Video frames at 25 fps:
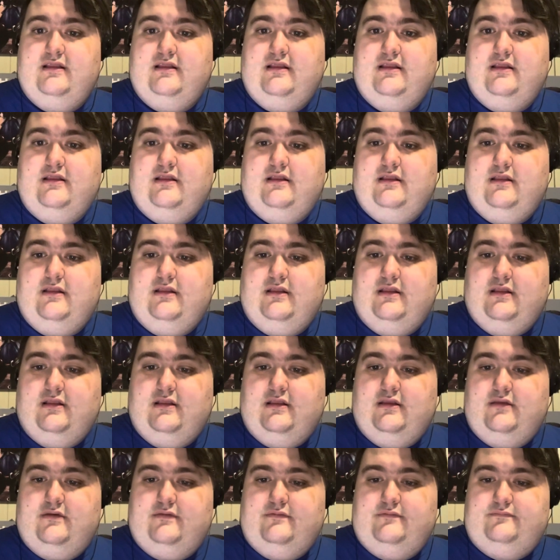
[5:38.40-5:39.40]

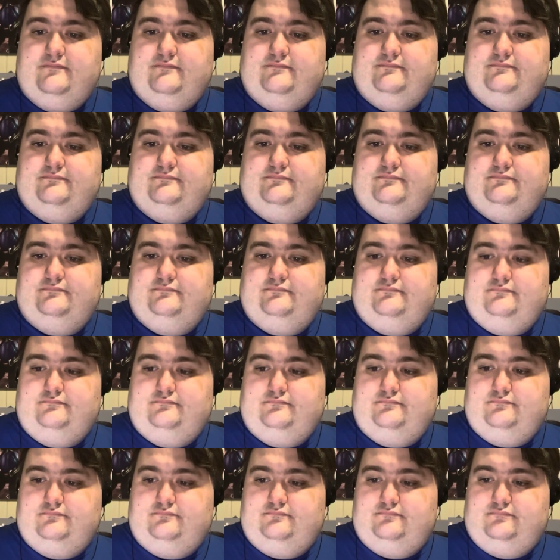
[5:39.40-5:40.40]

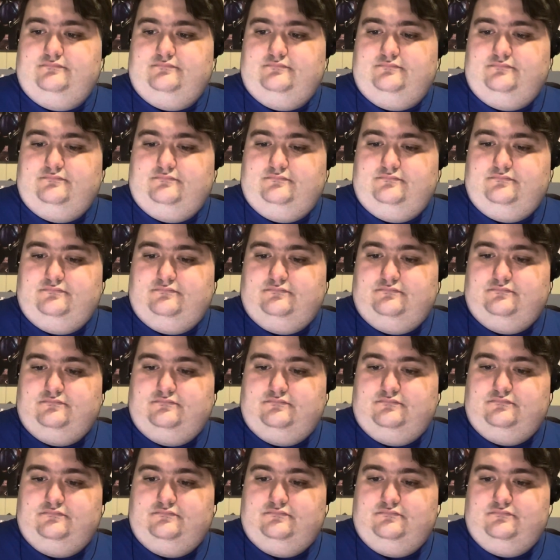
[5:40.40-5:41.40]

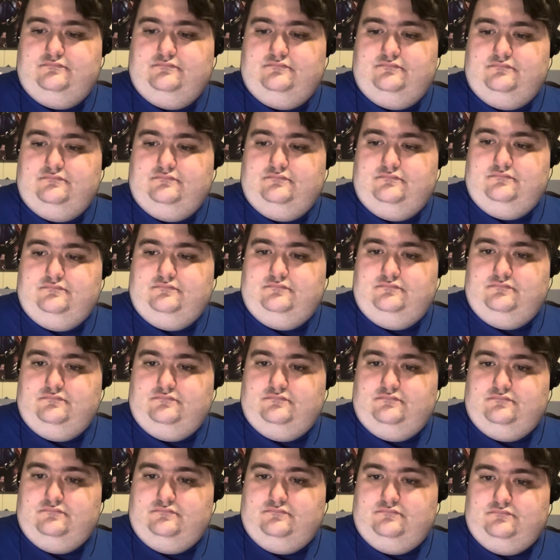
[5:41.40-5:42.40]

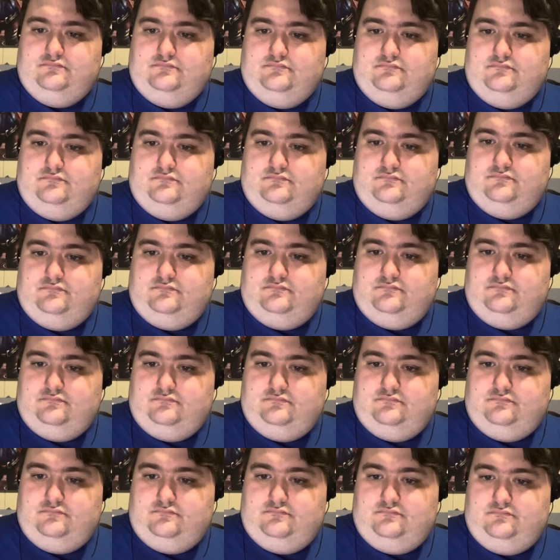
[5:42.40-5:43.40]

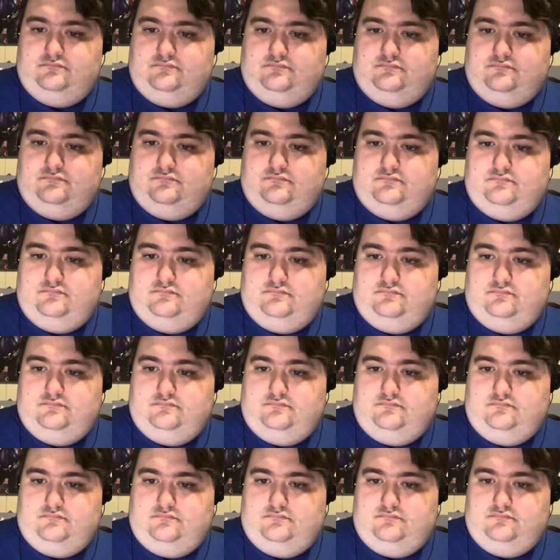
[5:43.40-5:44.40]

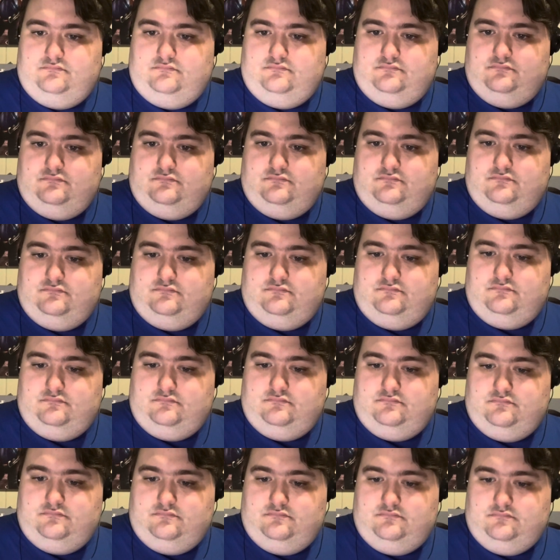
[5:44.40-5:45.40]

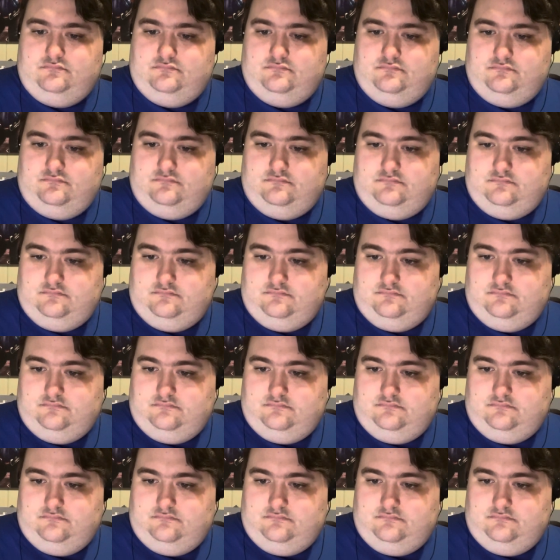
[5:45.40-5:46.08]
[no speech]